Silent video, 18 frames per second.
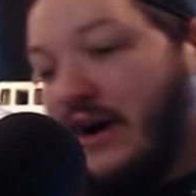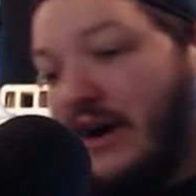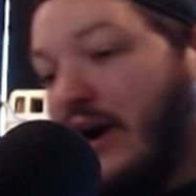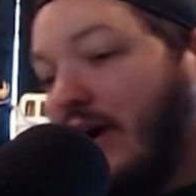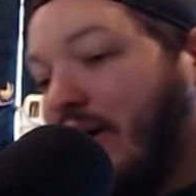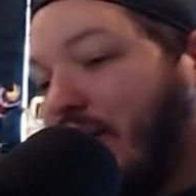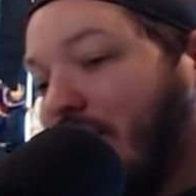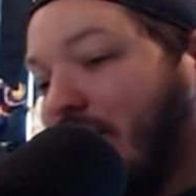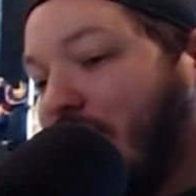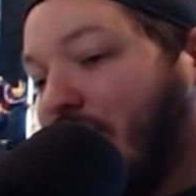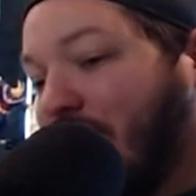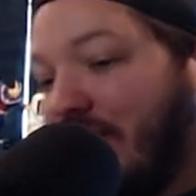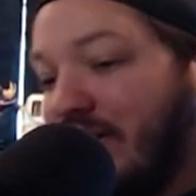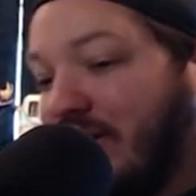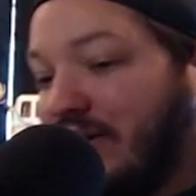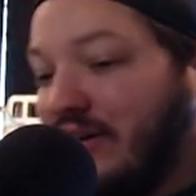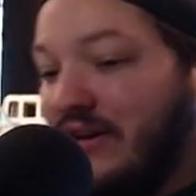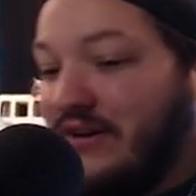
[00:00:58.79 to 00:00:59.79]

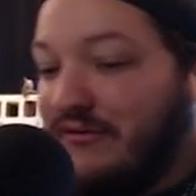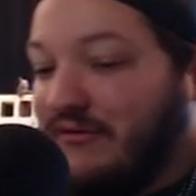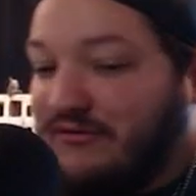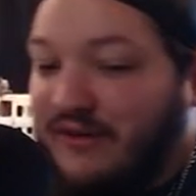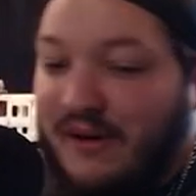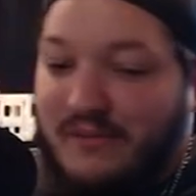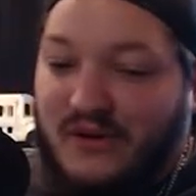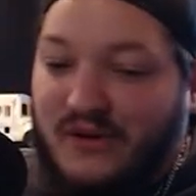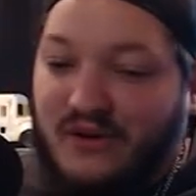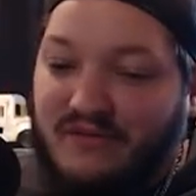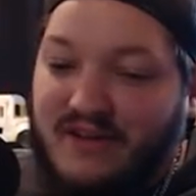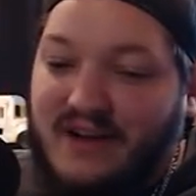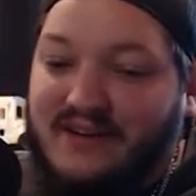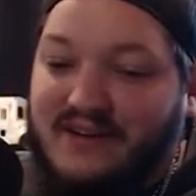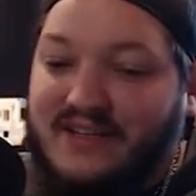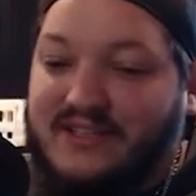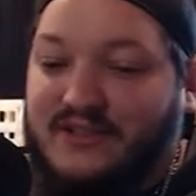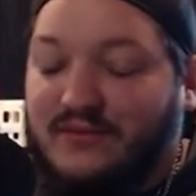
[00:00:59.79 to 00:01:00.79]
all from your
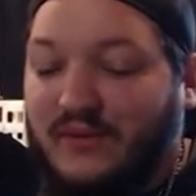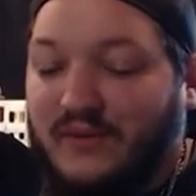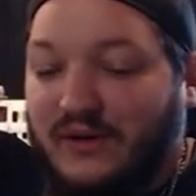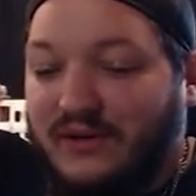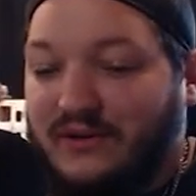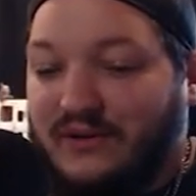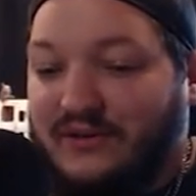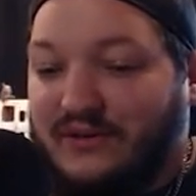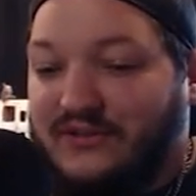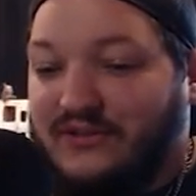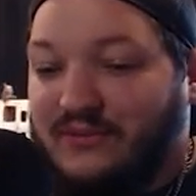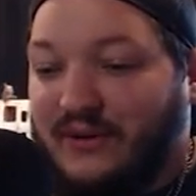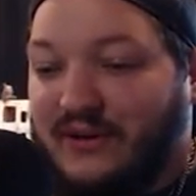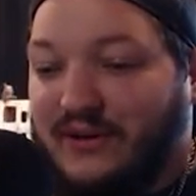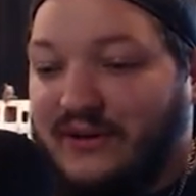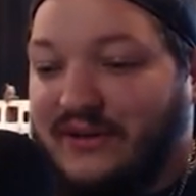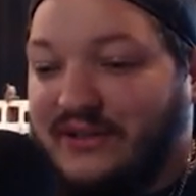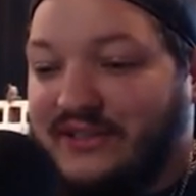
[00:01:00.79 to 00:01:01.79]
various worlds
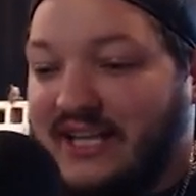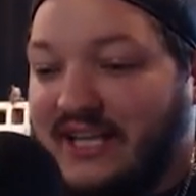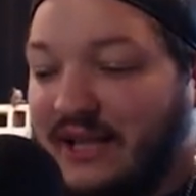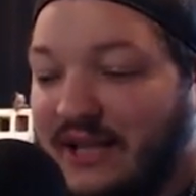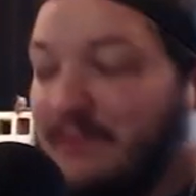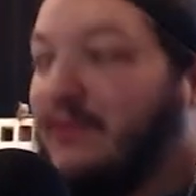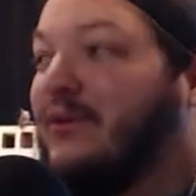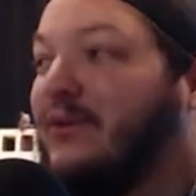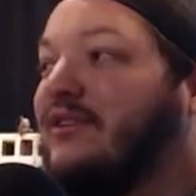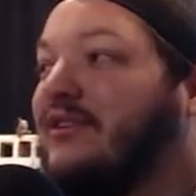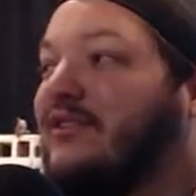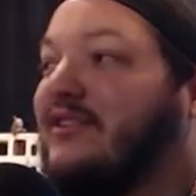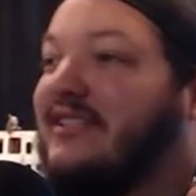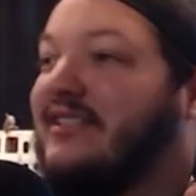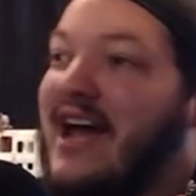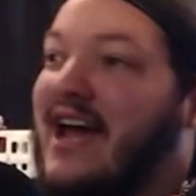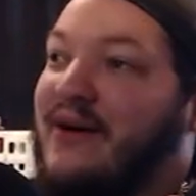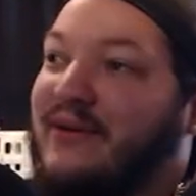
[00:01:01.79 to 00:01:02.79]
were teleported to
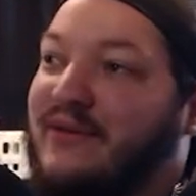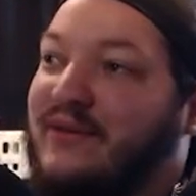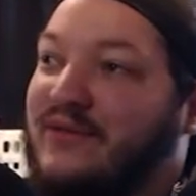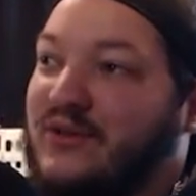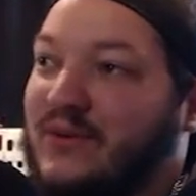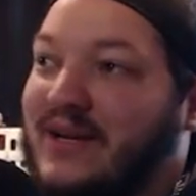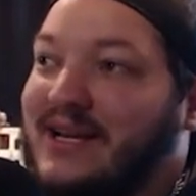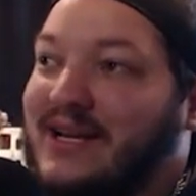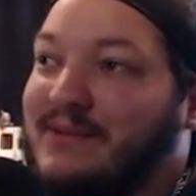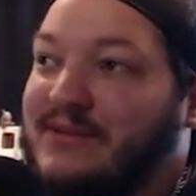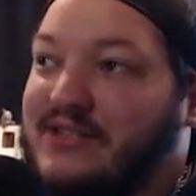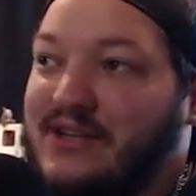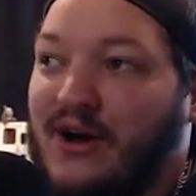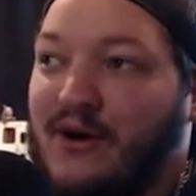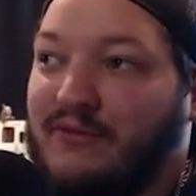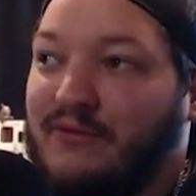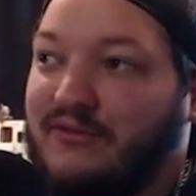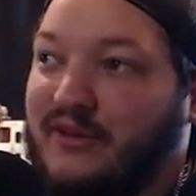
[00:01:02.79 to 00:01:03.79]
the Tower of Dreams
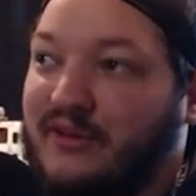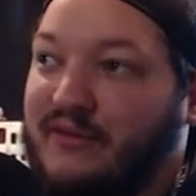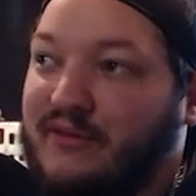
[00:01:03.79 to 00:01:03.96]
to hopefully